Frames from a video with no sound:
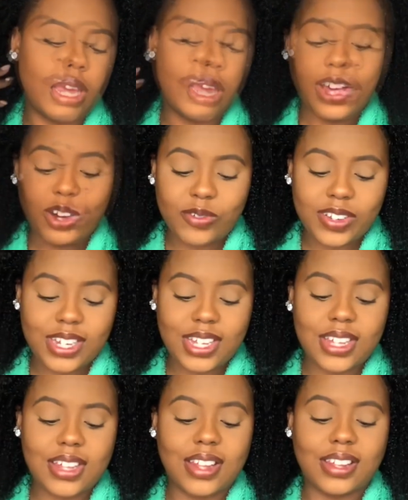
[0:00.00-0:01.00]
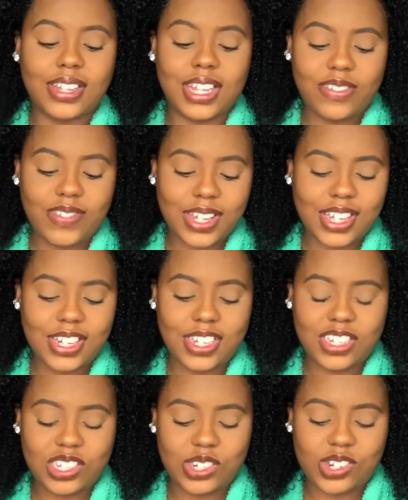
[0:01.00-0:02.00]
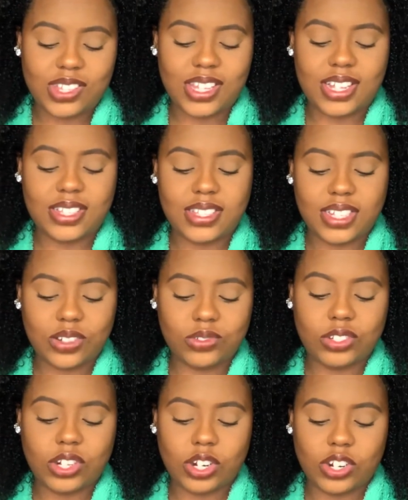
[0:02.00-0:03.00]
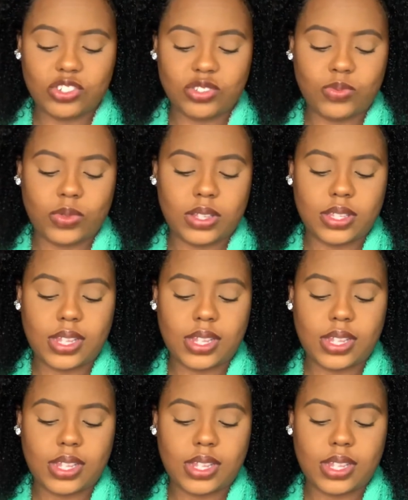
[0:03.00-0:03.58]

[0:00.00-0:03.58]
Velvety leave-in conditioner that seals curls with